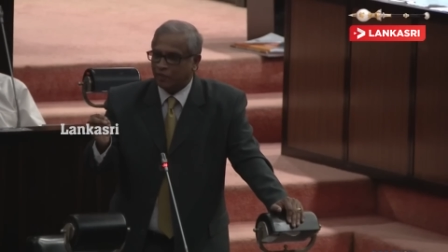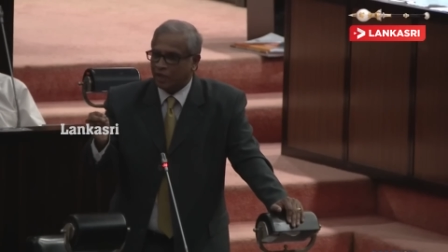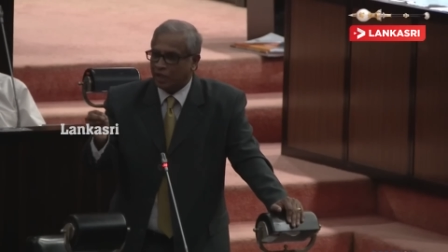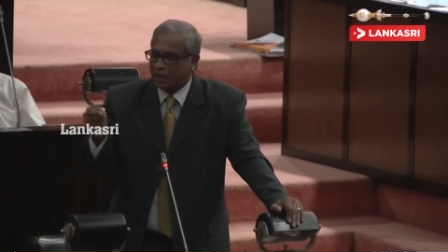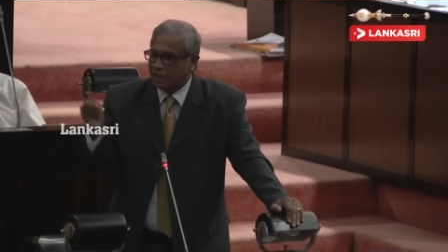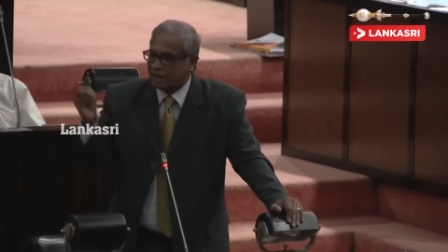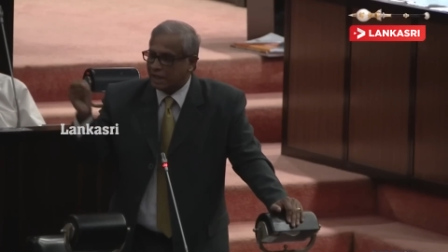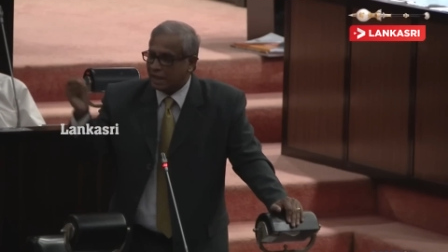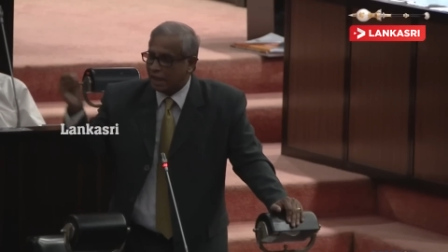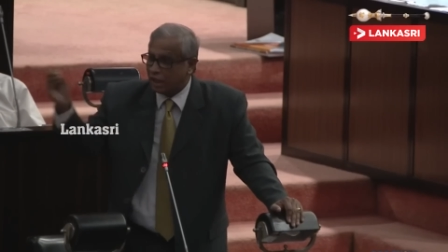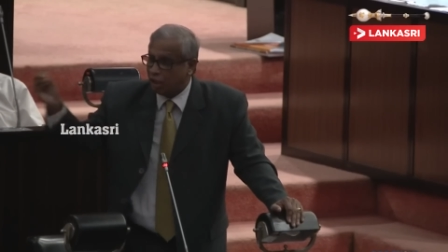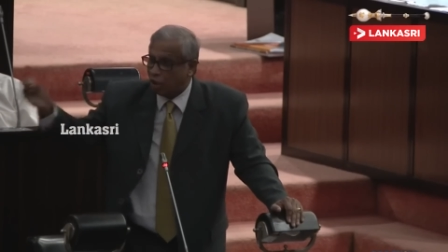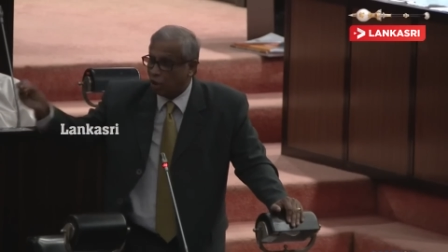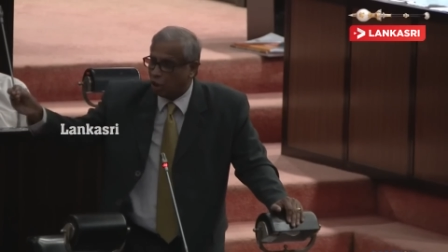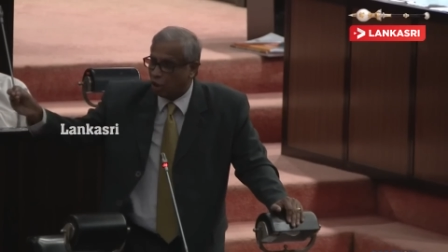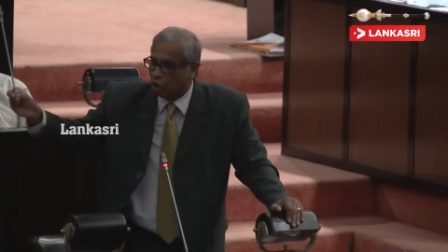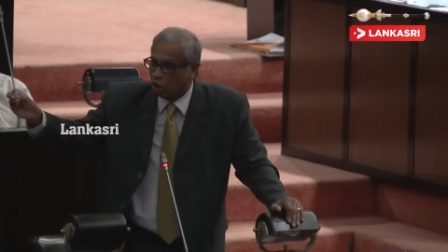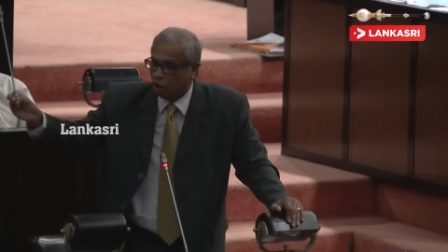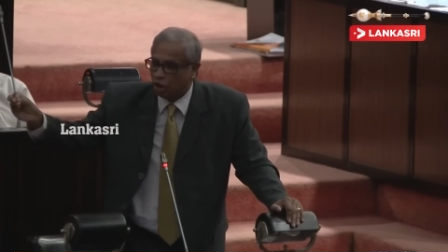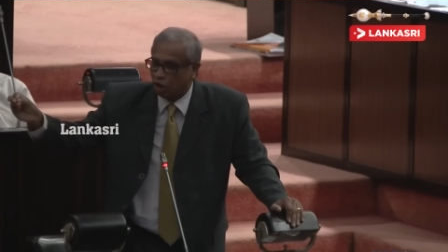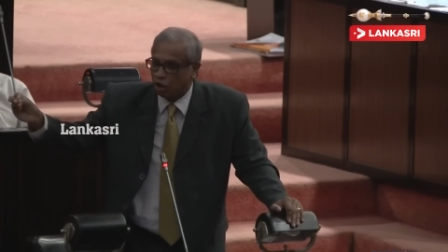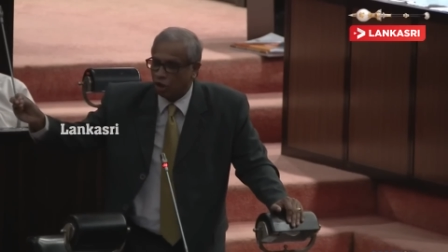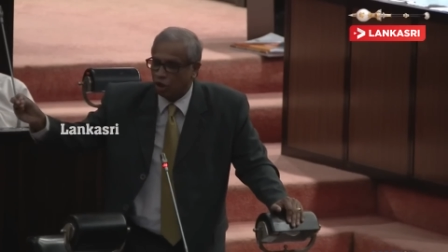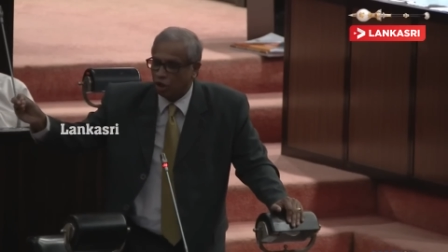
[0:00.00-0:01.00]
is secure.
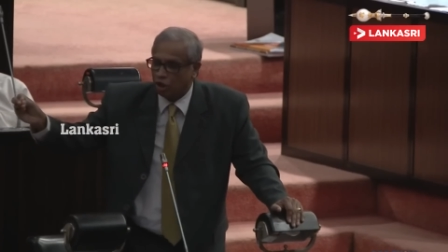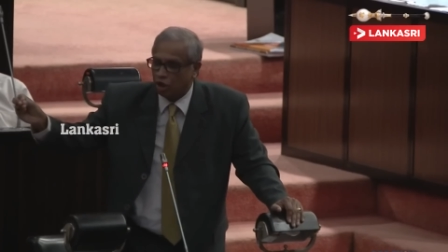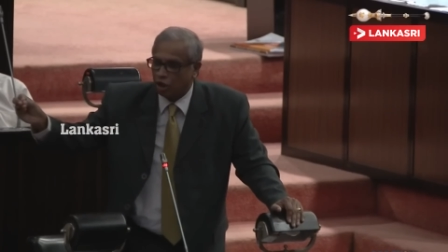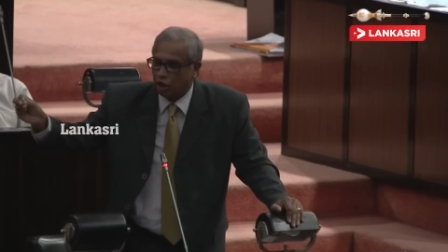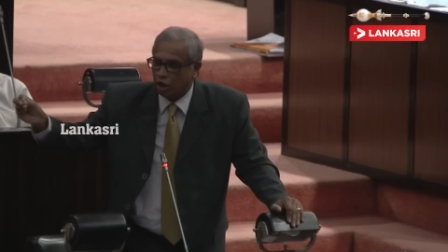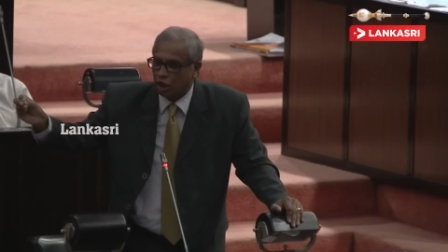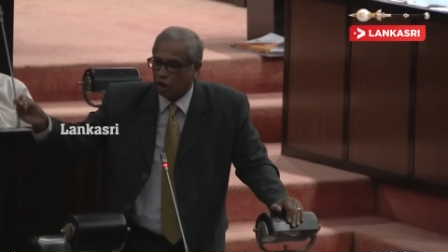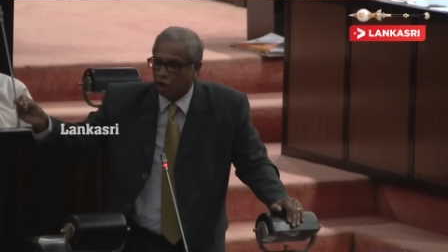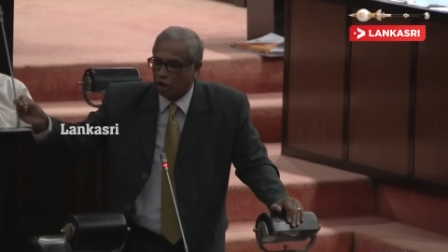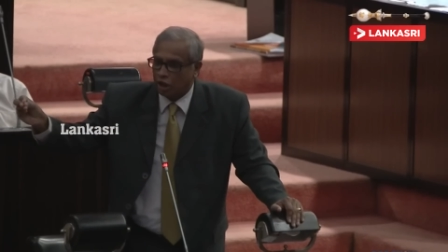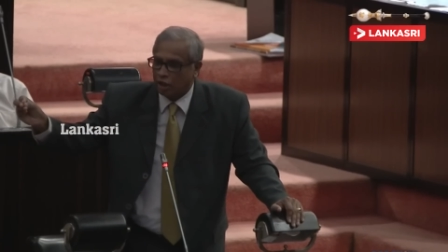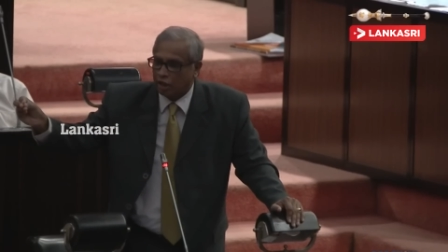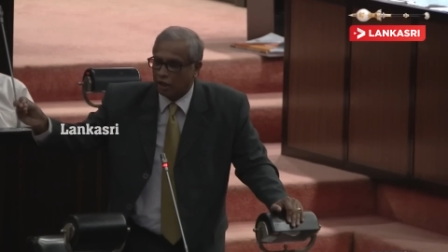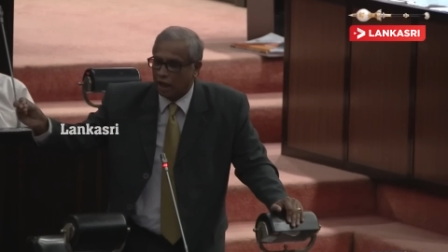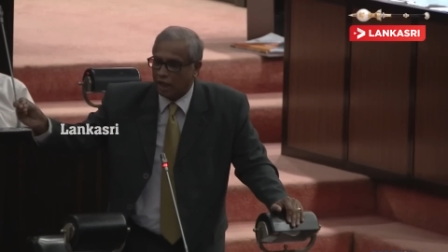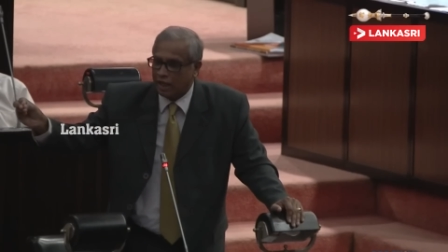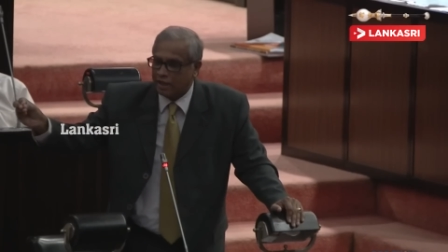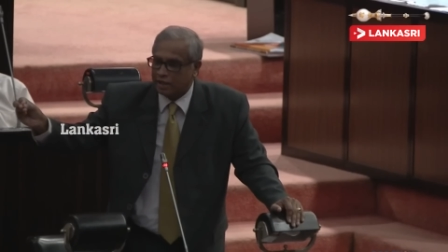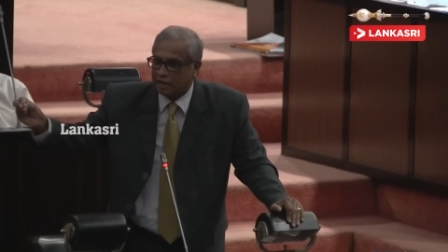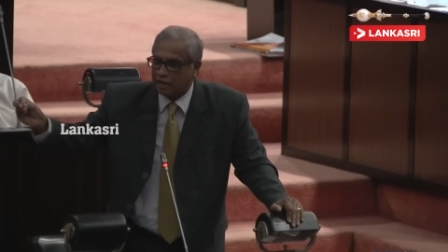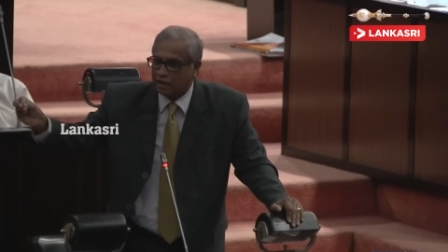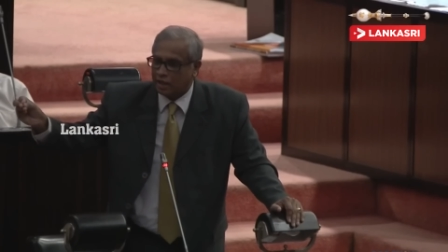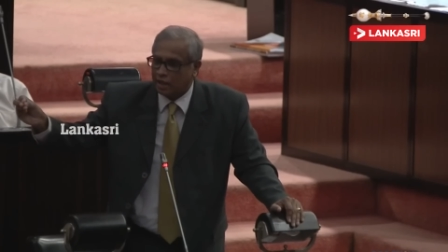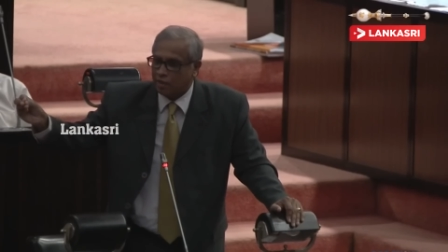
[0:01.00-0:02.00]
There
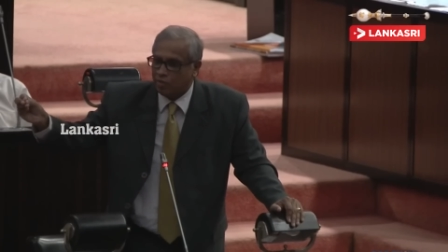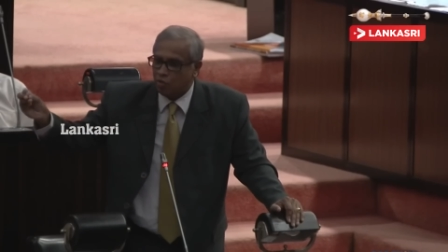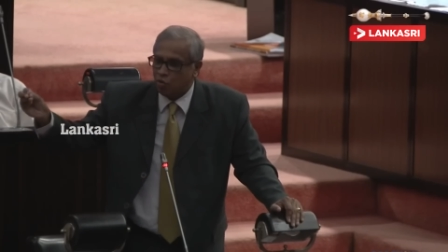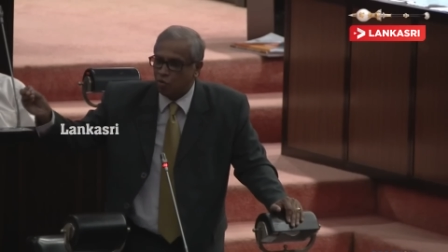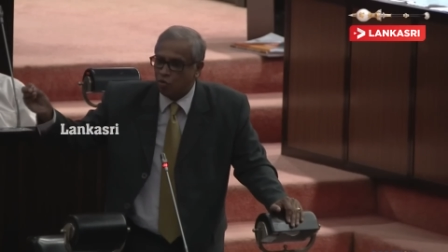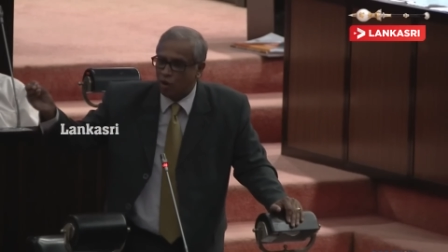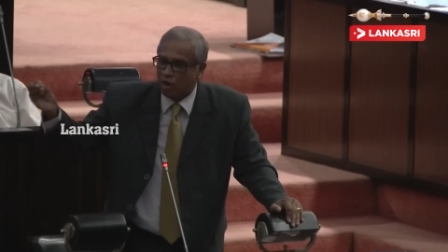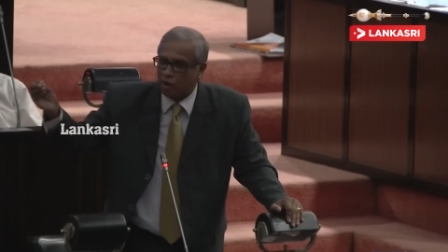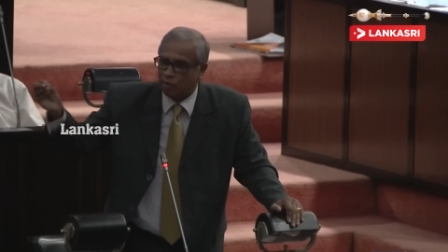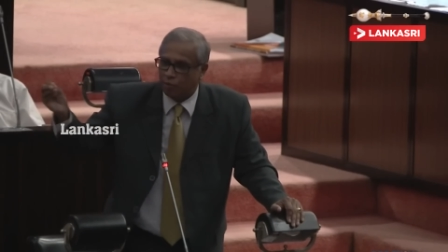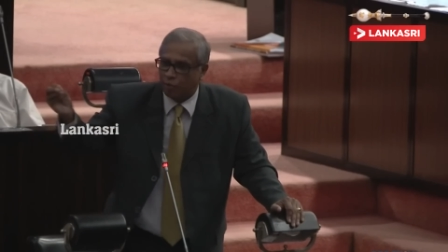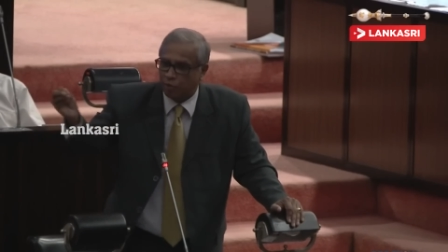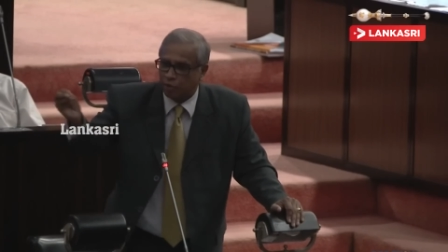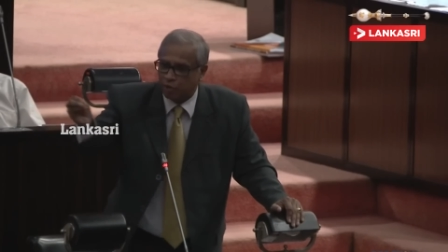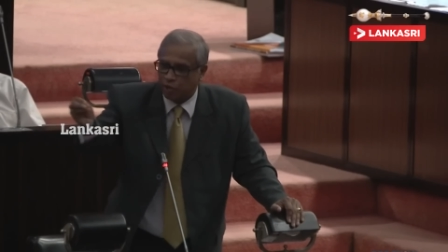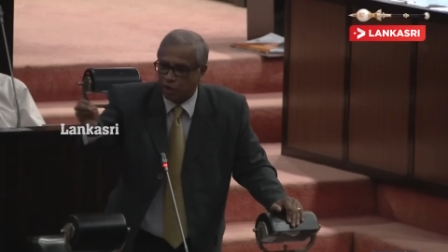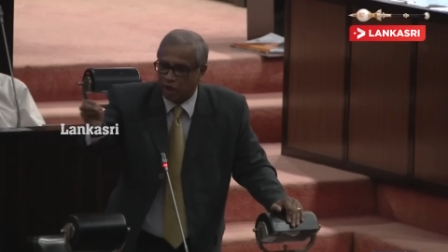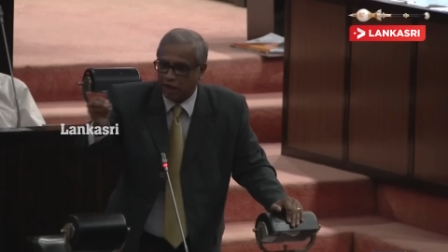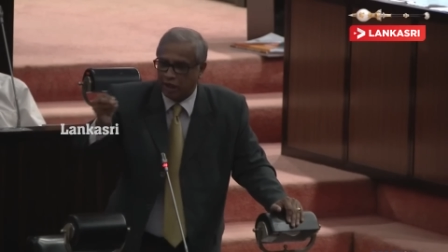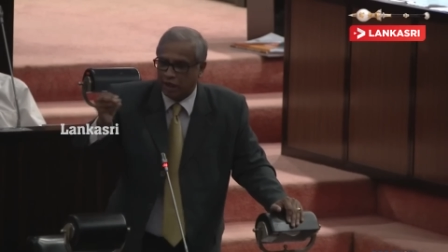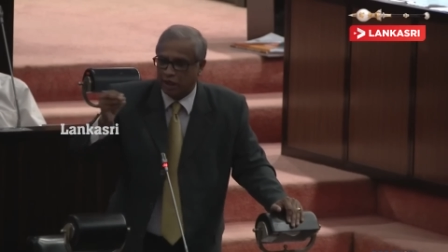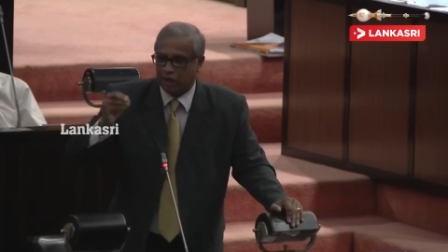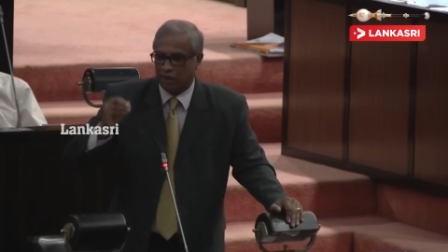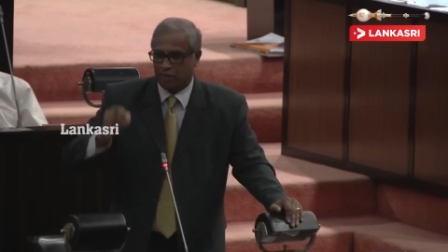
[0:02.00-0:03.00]
is a removal
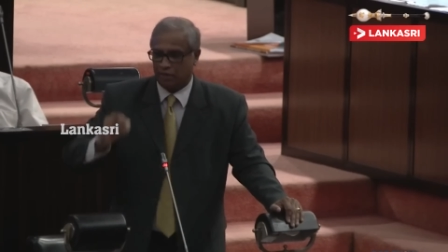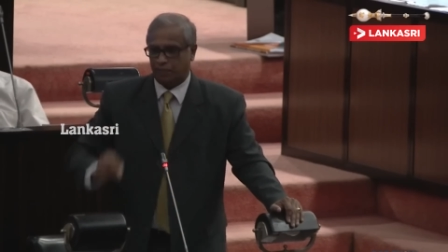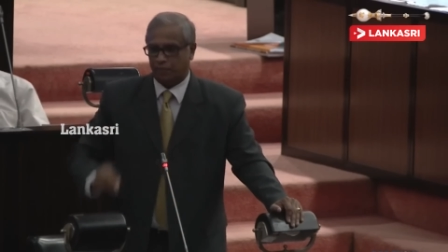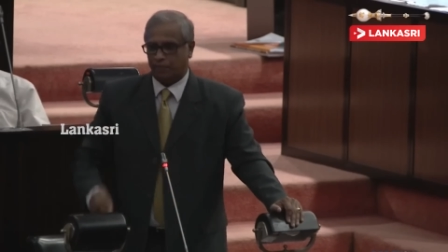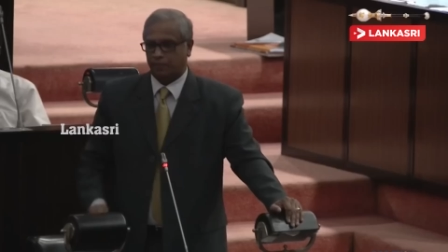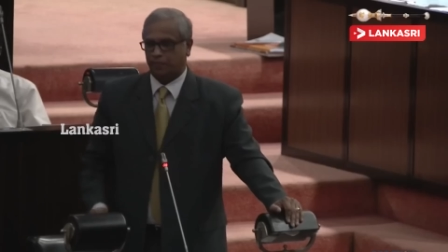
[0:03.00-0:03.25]
procedure.